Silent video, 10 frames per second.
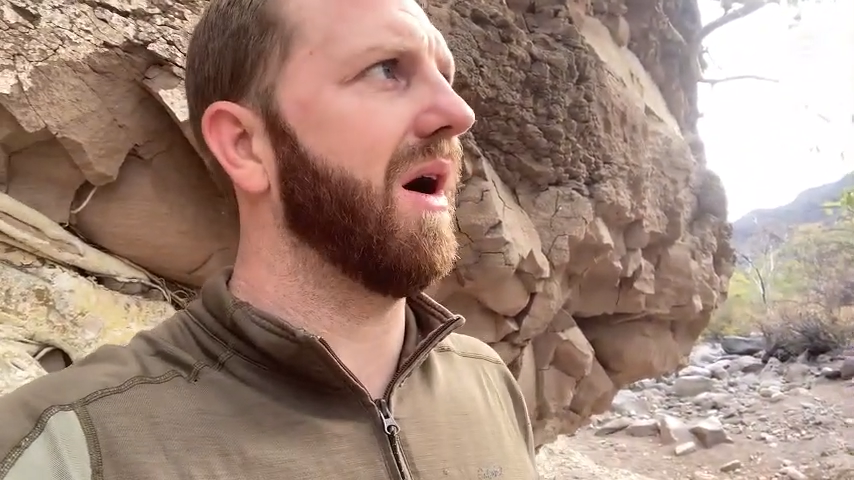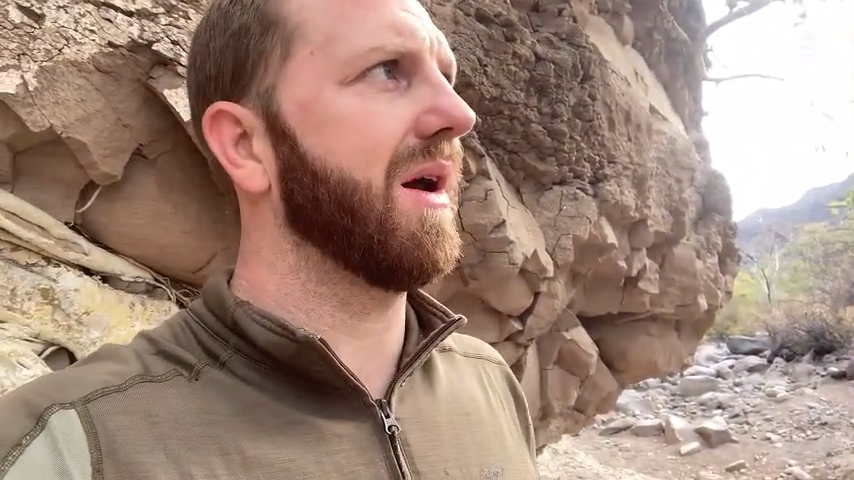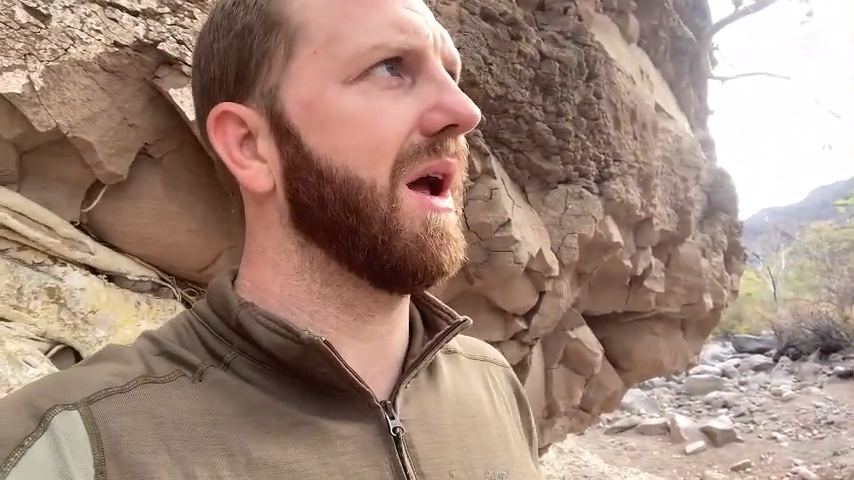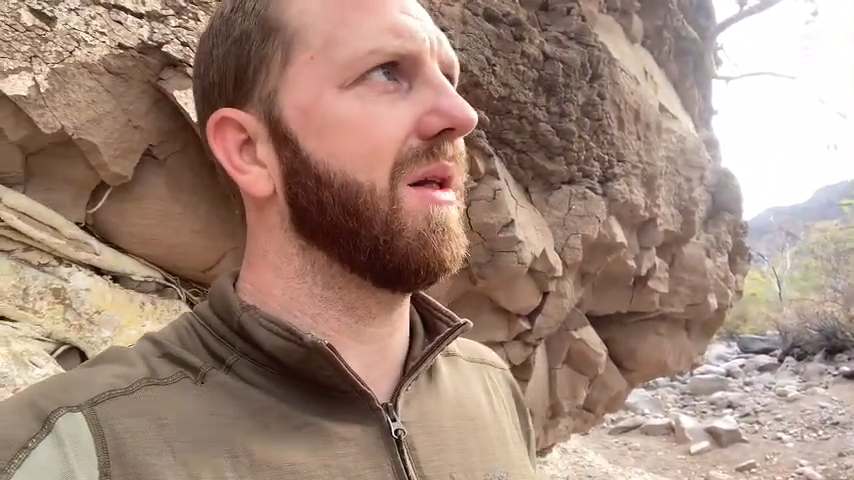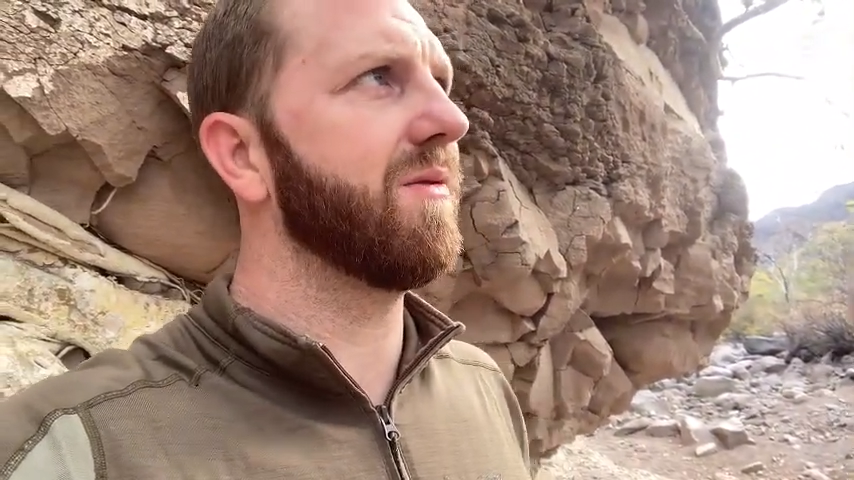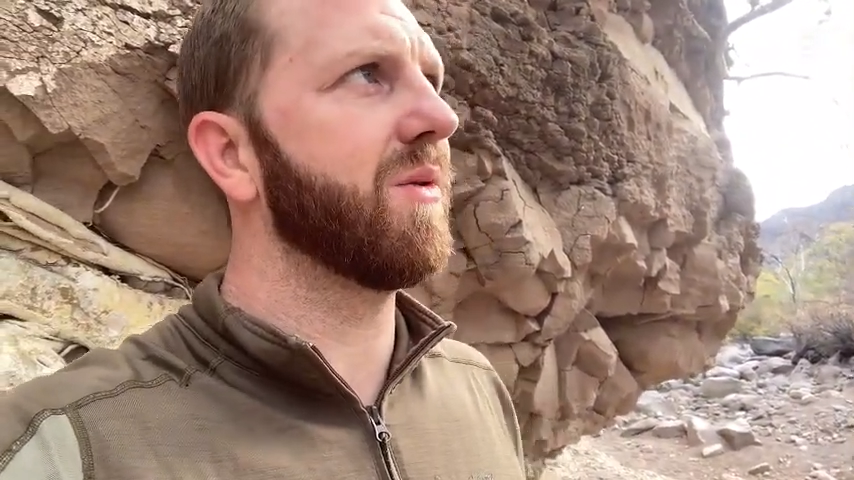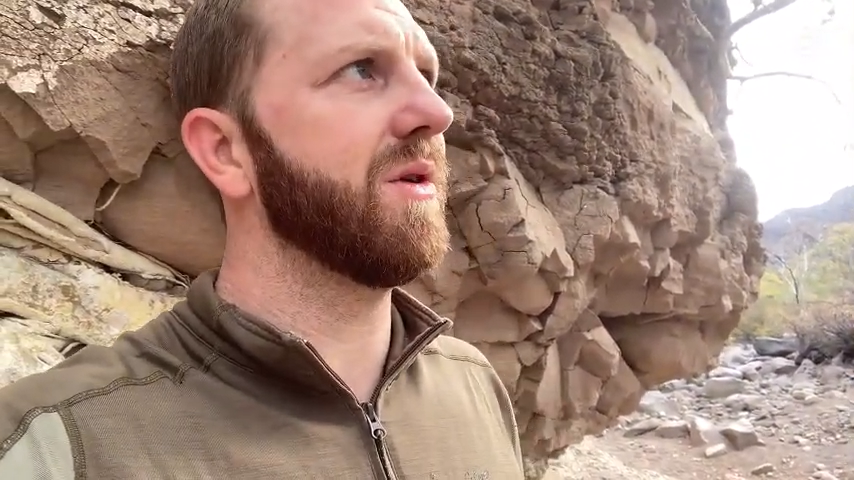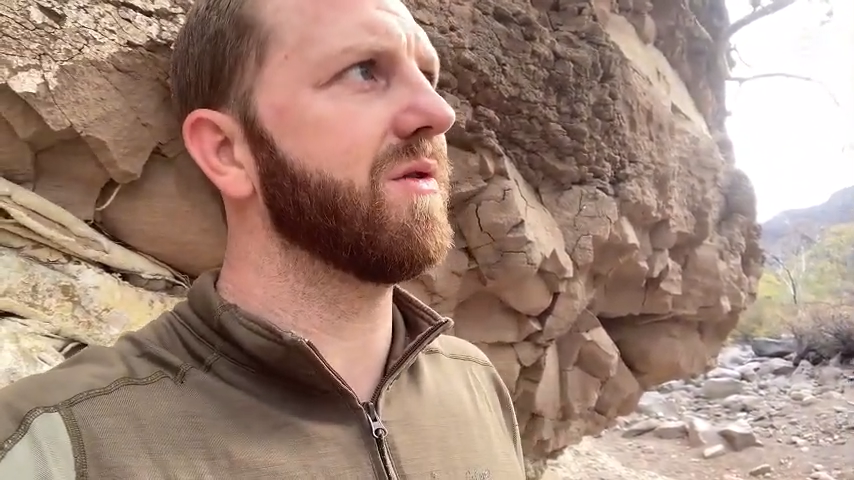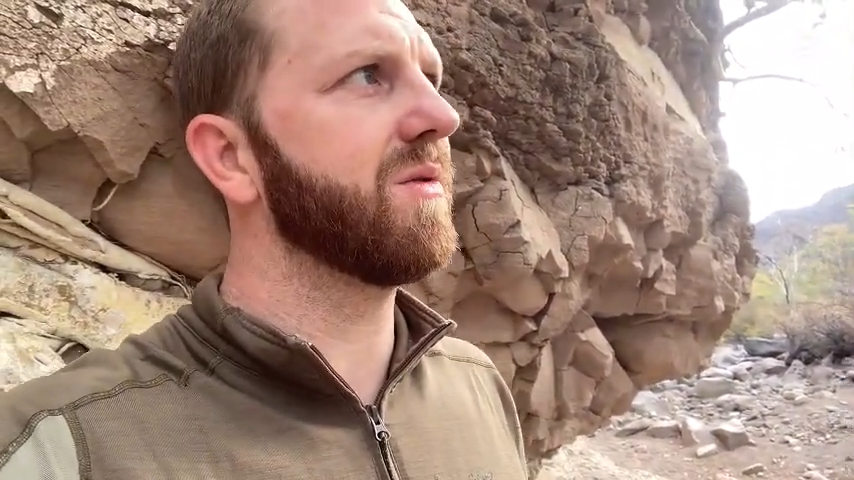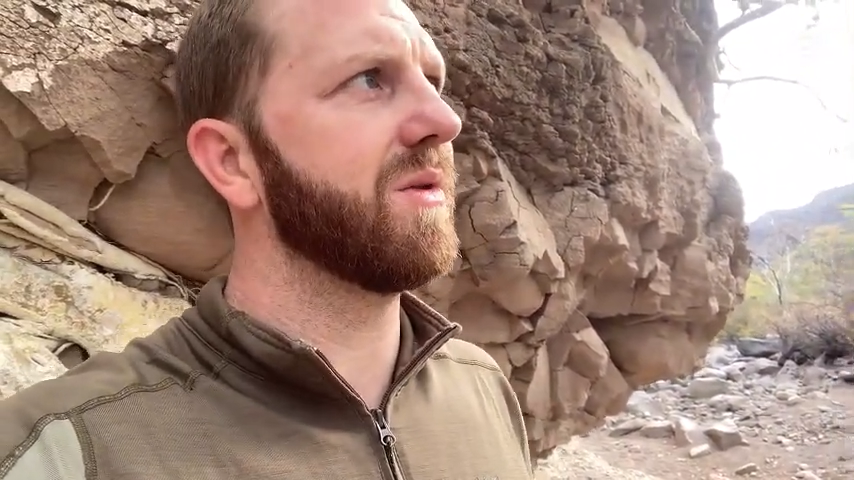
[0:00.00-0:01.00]
California
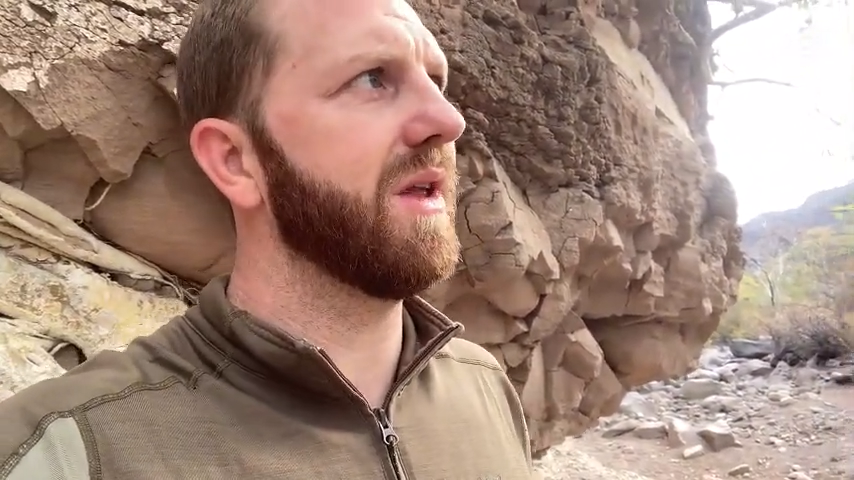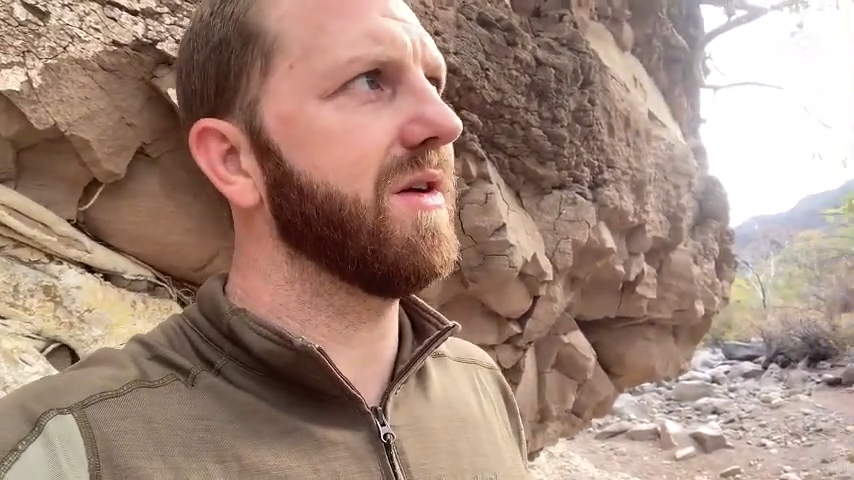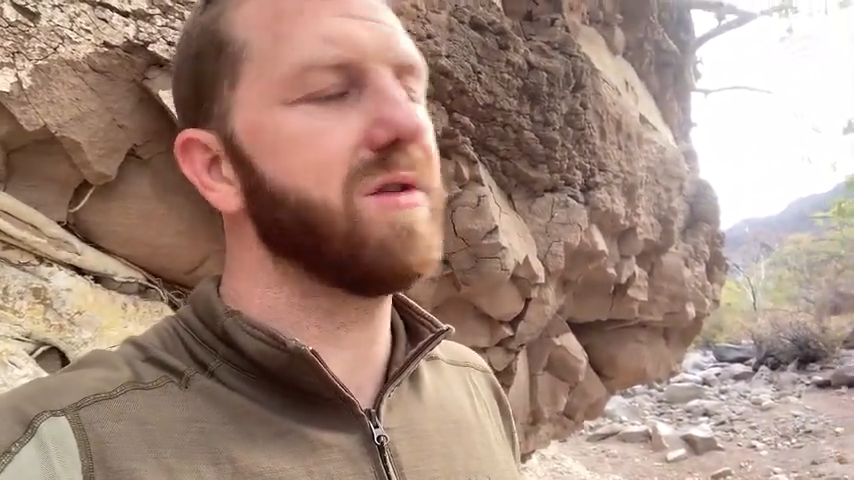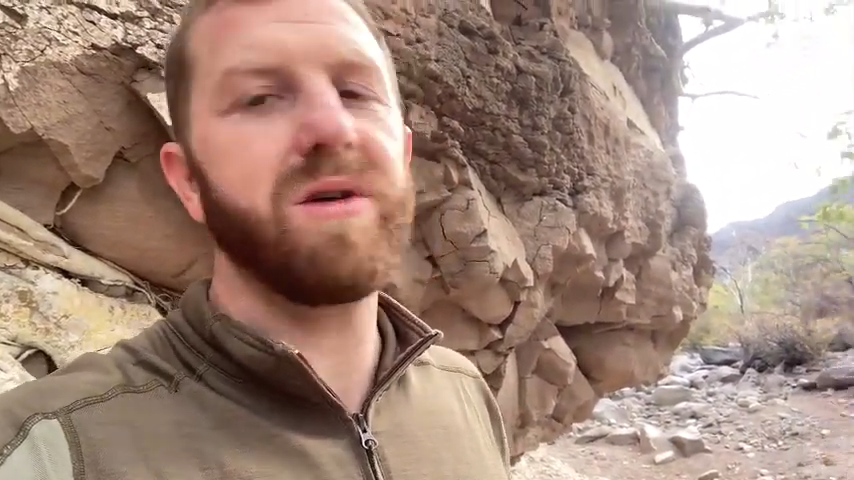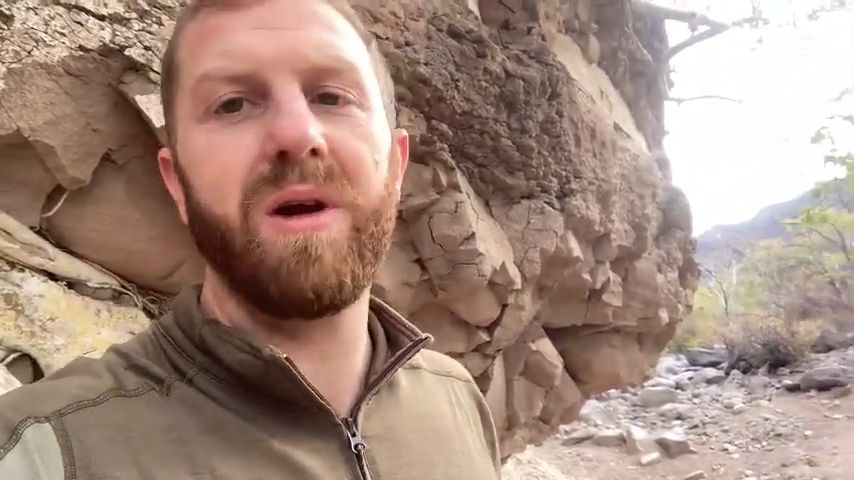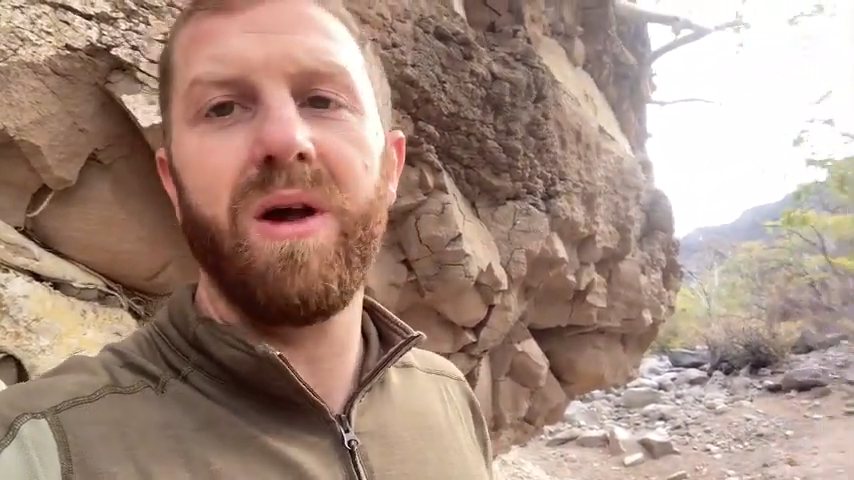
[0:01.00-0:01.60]
soar desert